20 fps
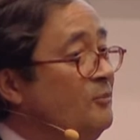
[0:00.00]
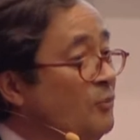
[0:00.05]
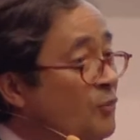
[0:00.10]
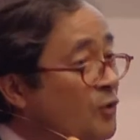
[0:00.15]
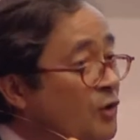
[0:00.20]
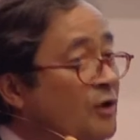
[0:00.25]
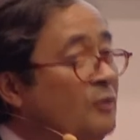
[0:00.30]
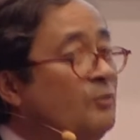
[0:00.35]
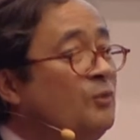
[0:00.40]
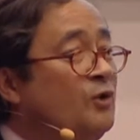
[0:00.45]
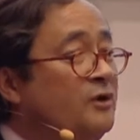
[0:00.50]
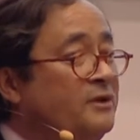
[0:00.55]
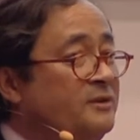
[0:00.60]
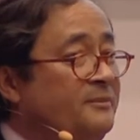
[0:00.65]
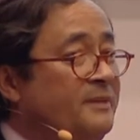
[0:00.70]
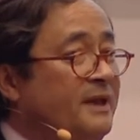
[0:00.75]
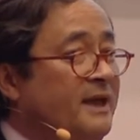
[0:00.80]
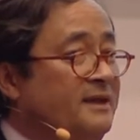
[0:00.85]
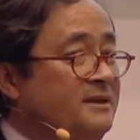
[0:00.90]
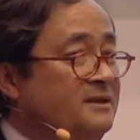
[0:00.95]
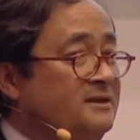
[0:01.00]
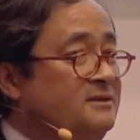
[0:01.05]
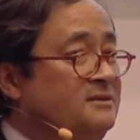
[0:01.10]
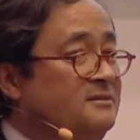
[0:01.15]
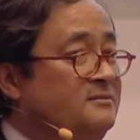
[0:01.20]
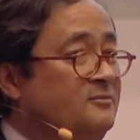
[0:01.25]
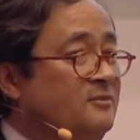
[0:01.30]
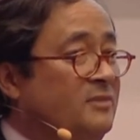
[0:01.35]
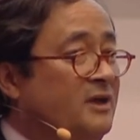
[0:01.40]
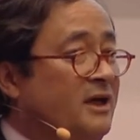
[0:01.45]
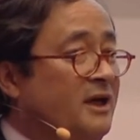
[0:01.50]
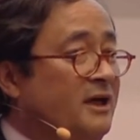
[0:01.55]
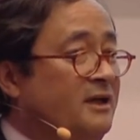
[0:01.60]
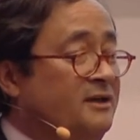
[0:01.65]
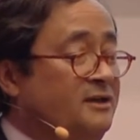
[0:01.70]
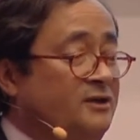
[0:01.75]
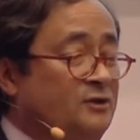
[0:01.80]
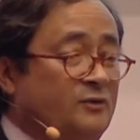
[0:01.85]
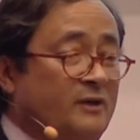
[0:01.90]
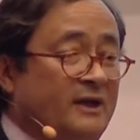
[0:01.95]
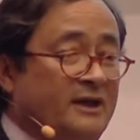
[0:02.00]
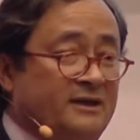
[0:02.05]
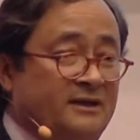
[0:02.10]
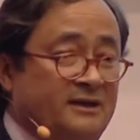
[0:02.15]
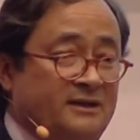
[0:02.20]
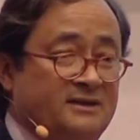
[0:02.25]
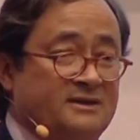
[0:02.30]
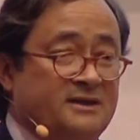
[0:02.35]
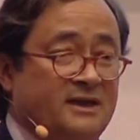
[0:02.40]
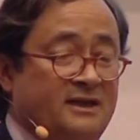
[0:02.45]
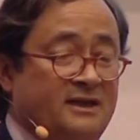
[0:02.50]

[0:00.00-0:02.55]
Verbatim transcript: more and more debated by the UN and its